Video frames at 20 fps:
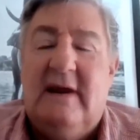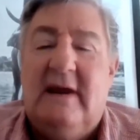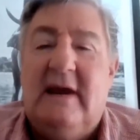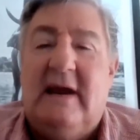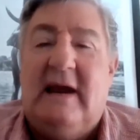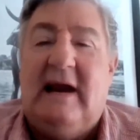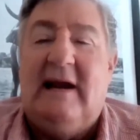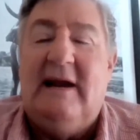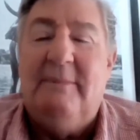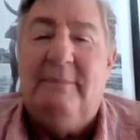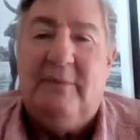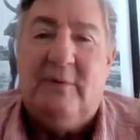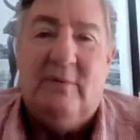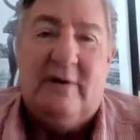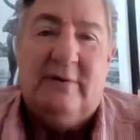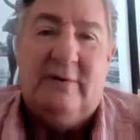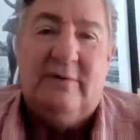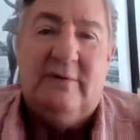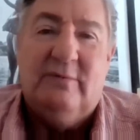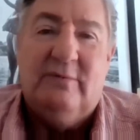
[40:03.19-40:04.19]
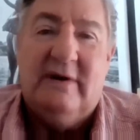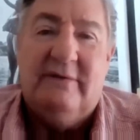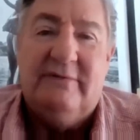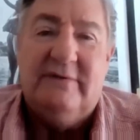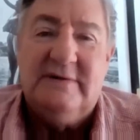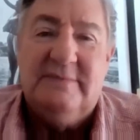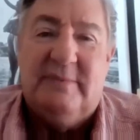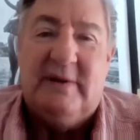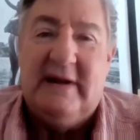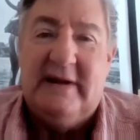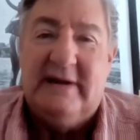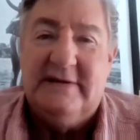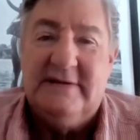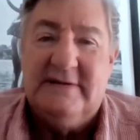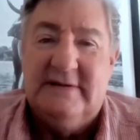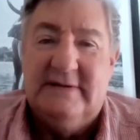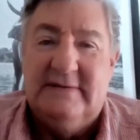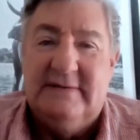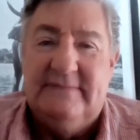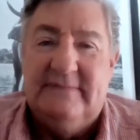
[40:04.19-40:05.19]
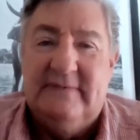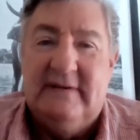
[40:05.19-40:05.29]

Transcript: He clipped one with one of his blades.